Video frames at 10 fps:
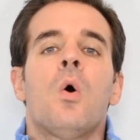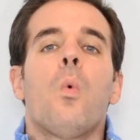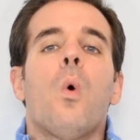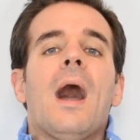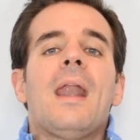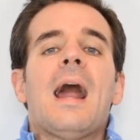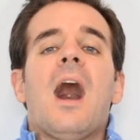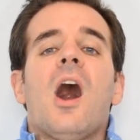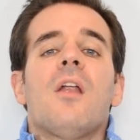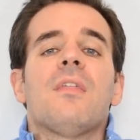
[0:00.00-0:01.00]
what
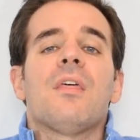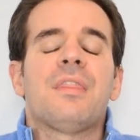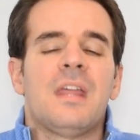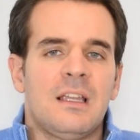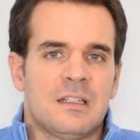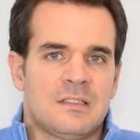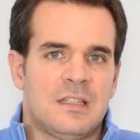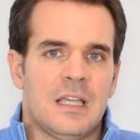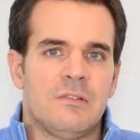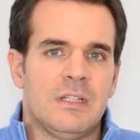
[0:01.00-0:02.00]
are the things
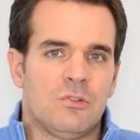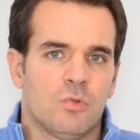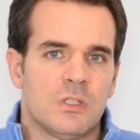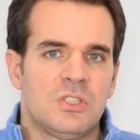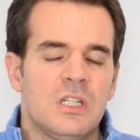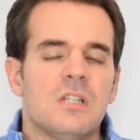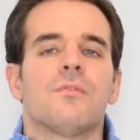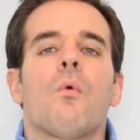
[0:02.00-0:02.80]
that you need to achieve?